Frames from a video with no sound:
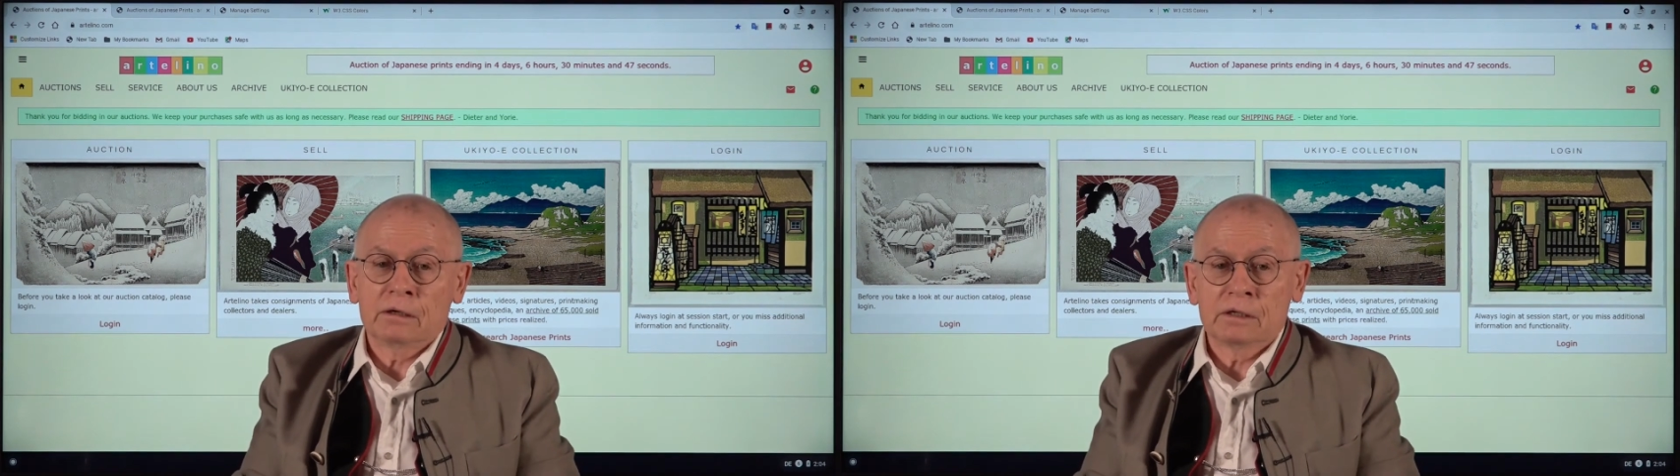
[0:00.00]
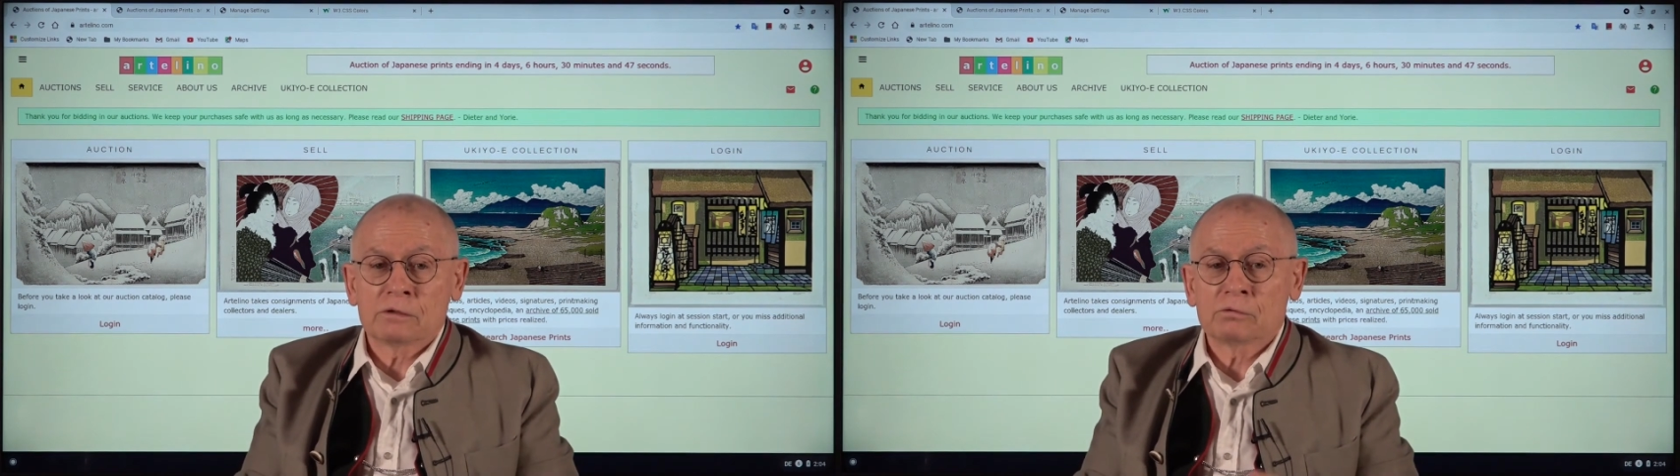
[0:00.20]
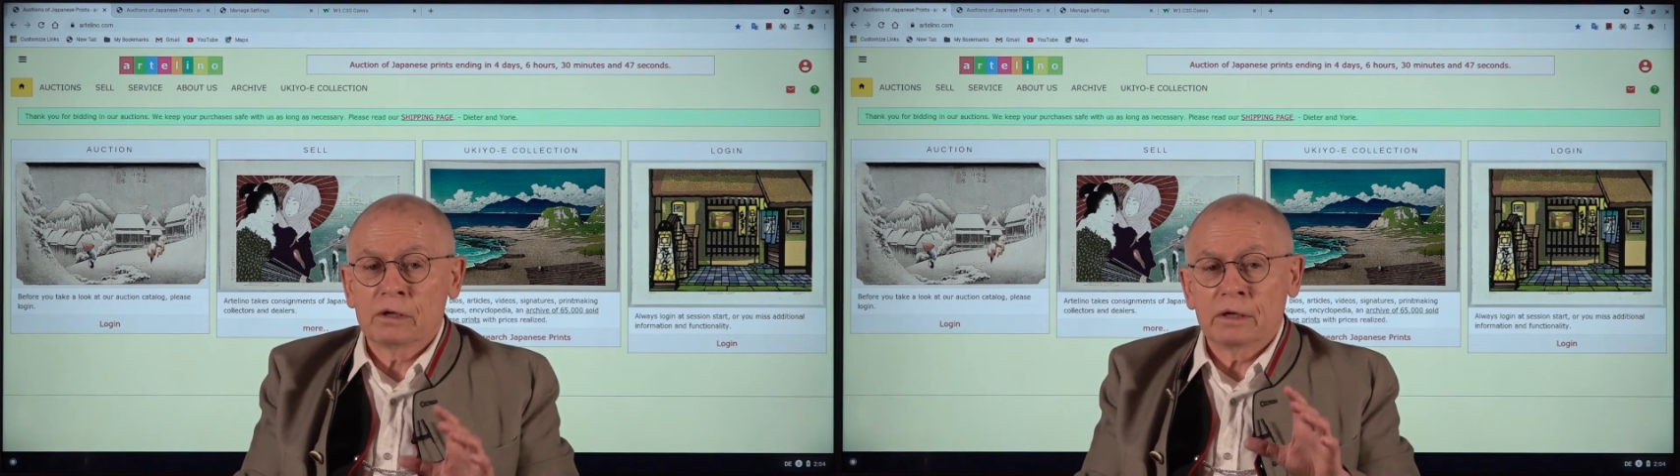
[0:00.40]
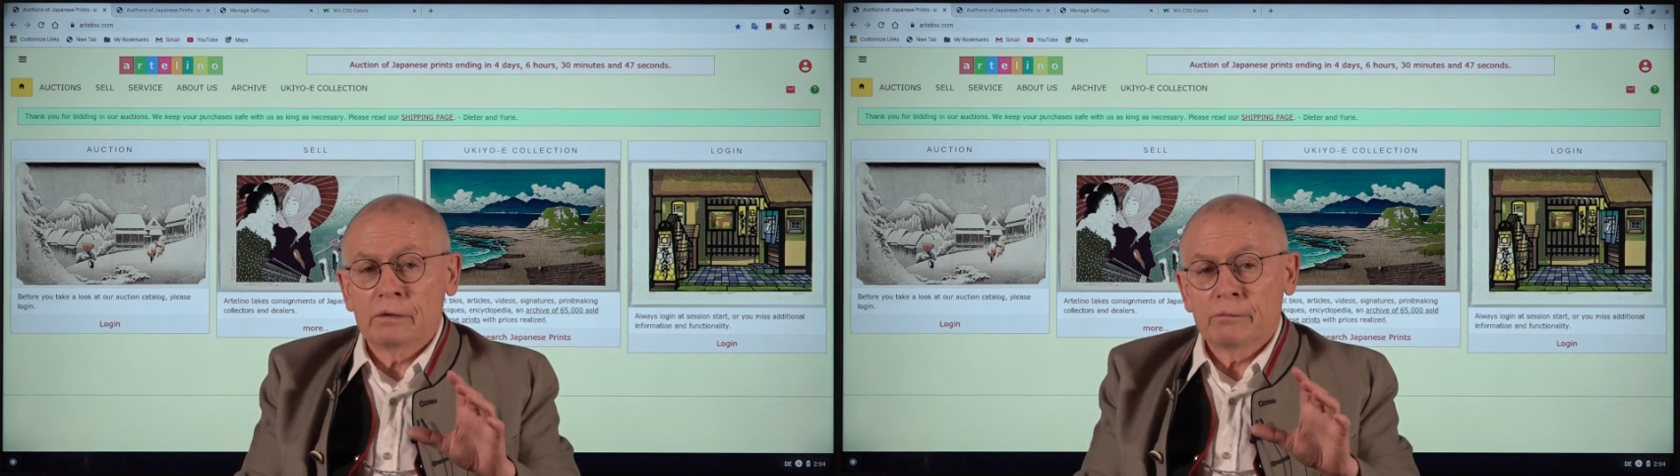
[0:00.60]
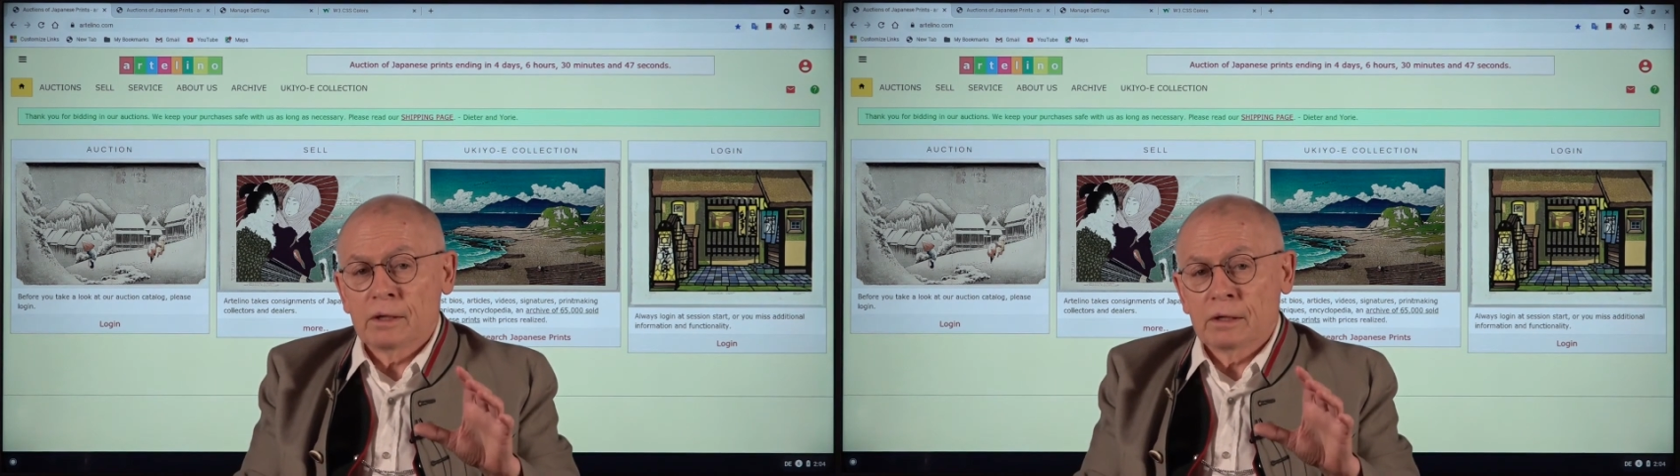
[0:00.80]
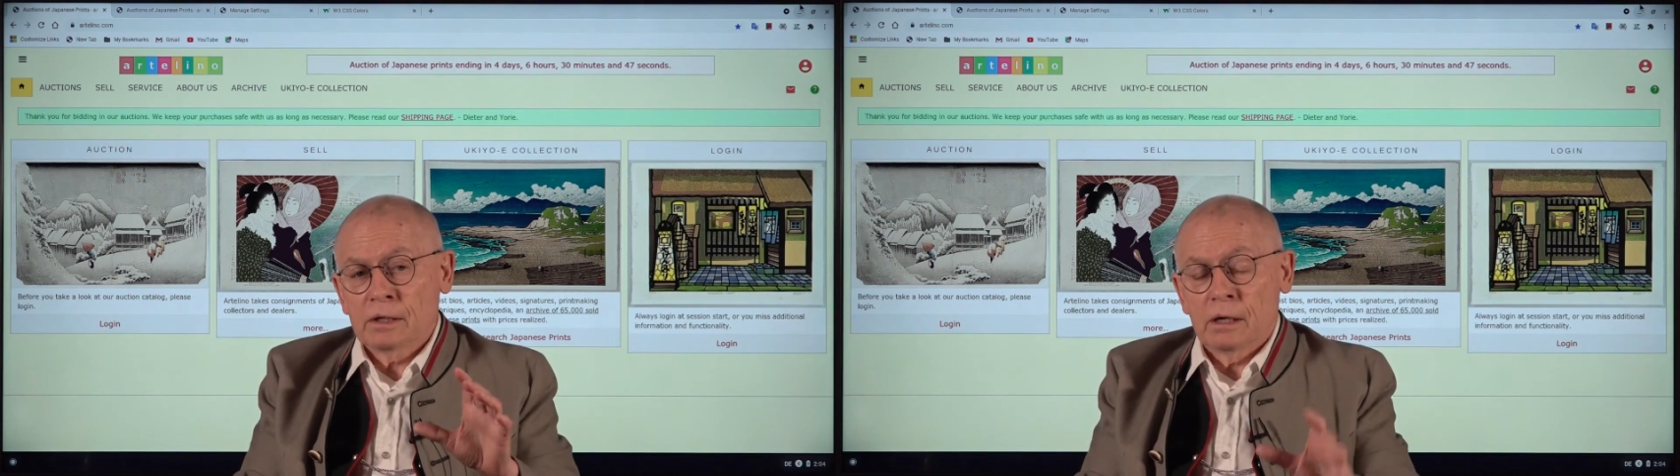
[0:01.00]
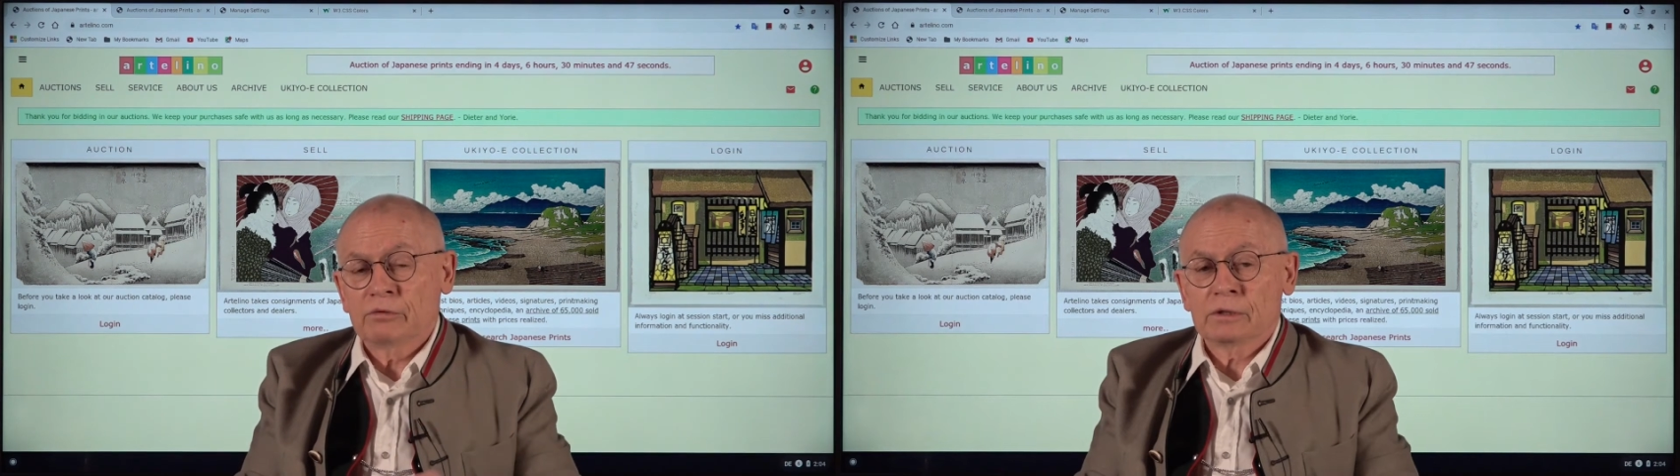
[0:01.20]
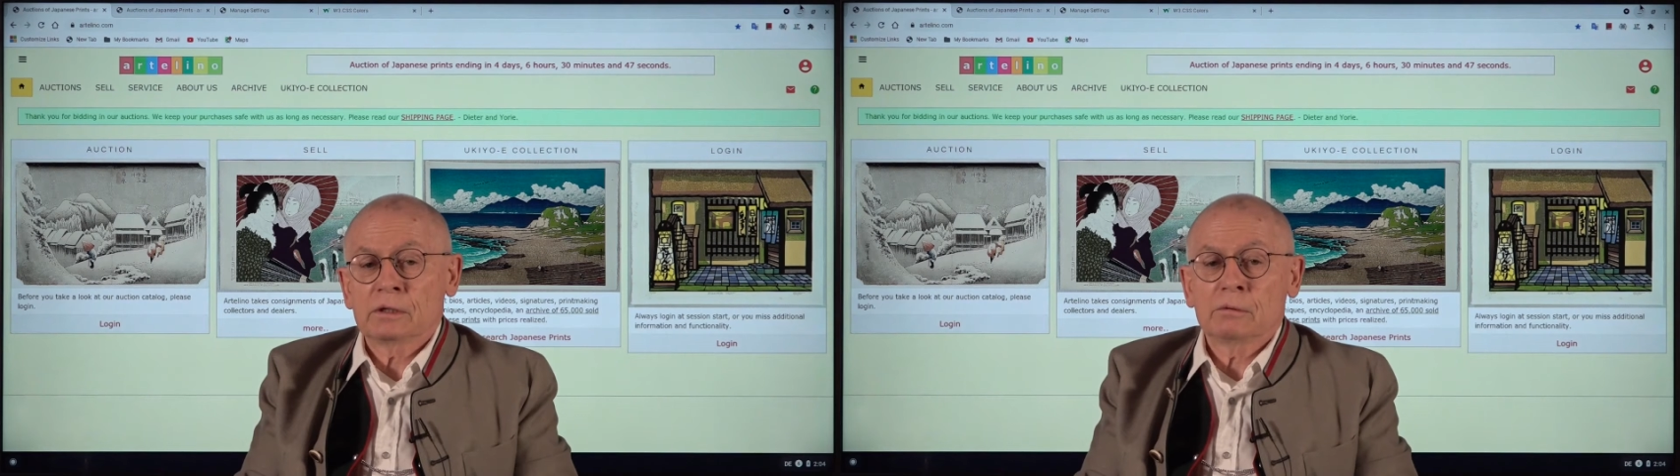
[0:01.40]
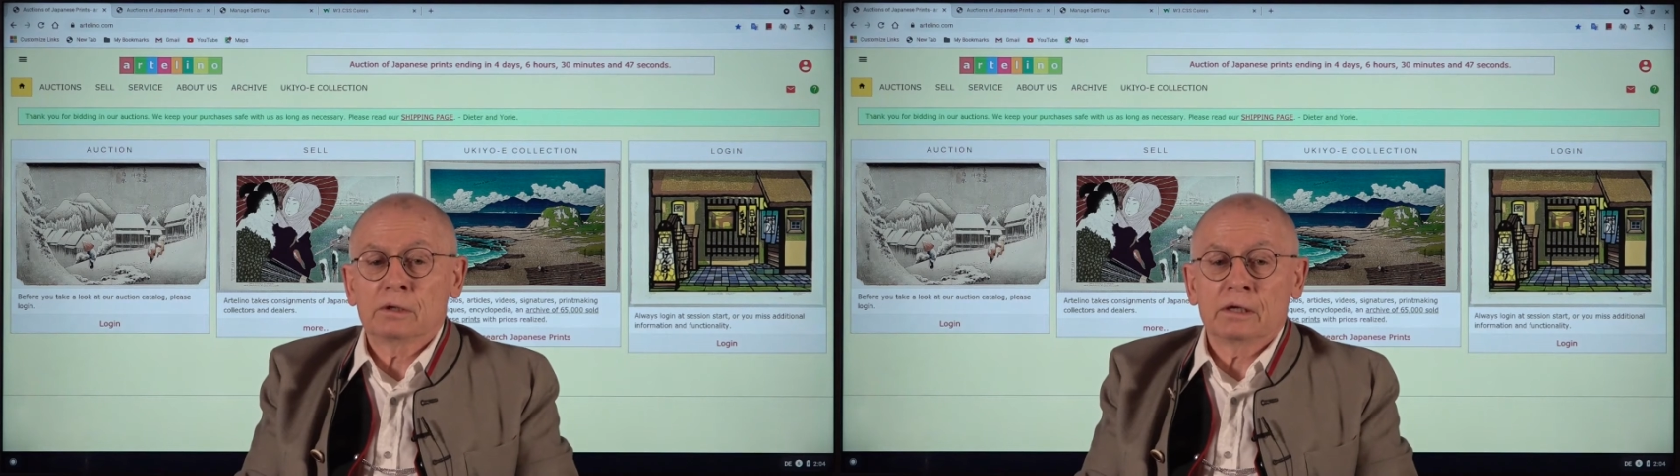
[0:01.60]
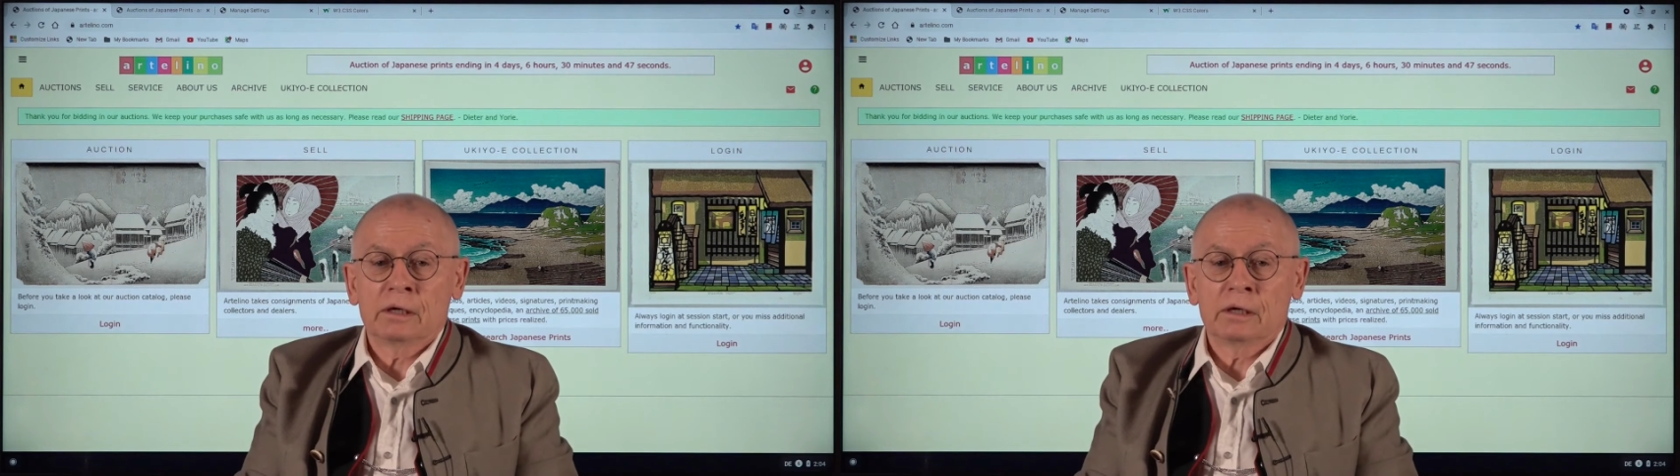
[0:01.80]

It's really comfortable